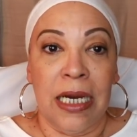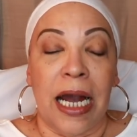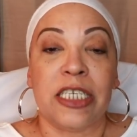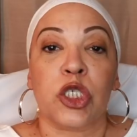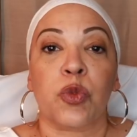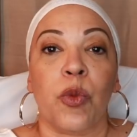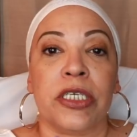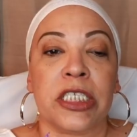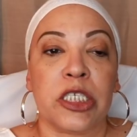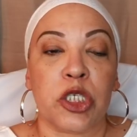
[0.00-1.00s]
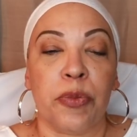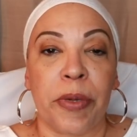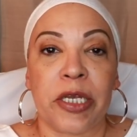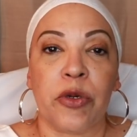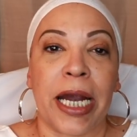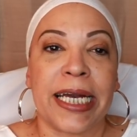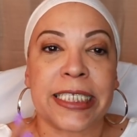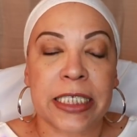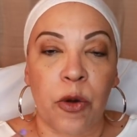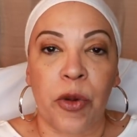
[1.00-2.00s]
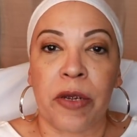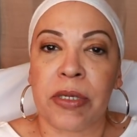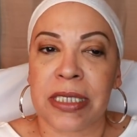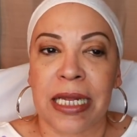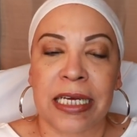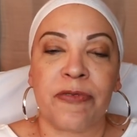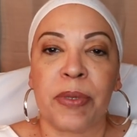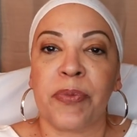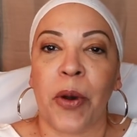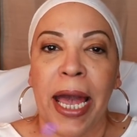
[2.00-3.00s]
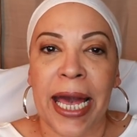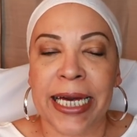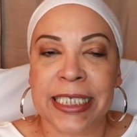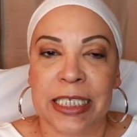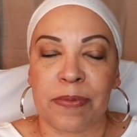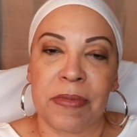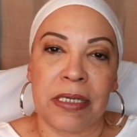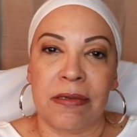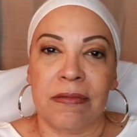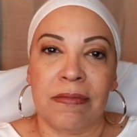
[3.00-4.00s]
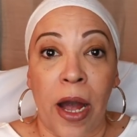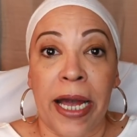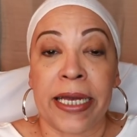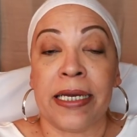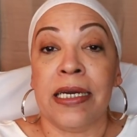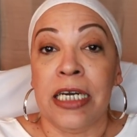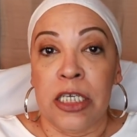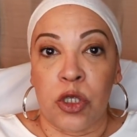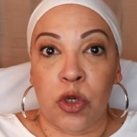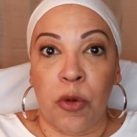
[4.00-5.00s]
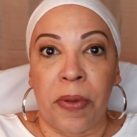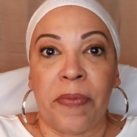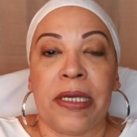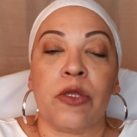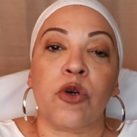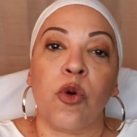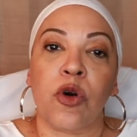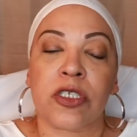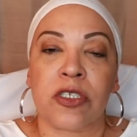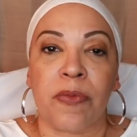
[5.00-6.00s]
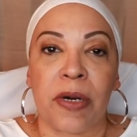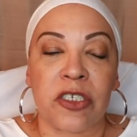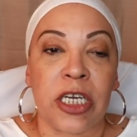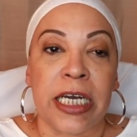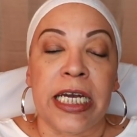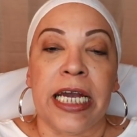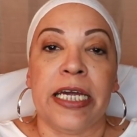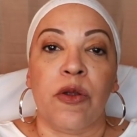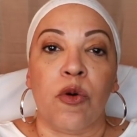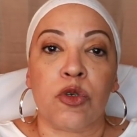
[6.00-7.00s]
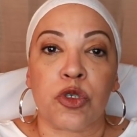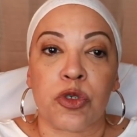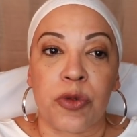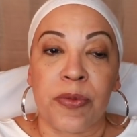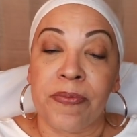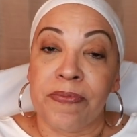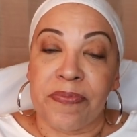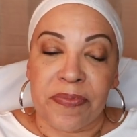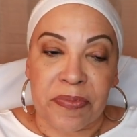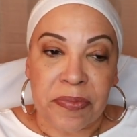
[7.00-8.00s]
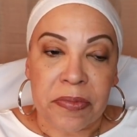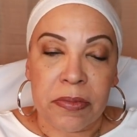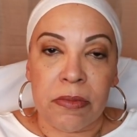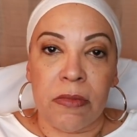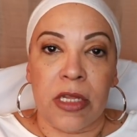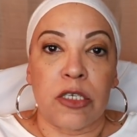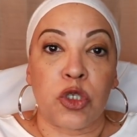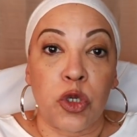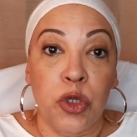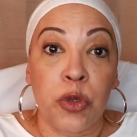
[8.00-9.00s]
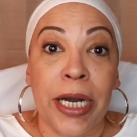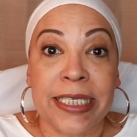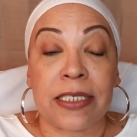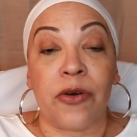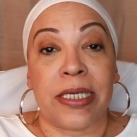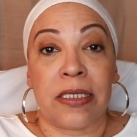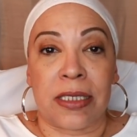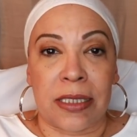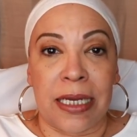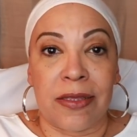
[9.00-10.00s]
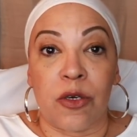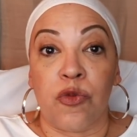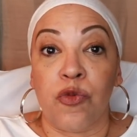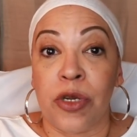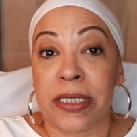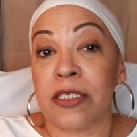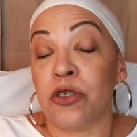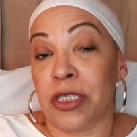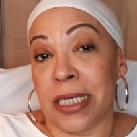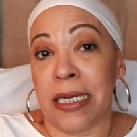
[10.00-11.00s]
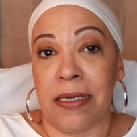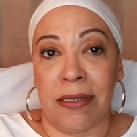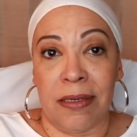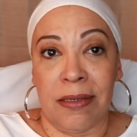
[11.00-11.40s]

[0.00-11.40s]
I just wanted to make you guys aware because a lot of people ask me why the rompimiento costs so much, and also so you guys can understand the risk you take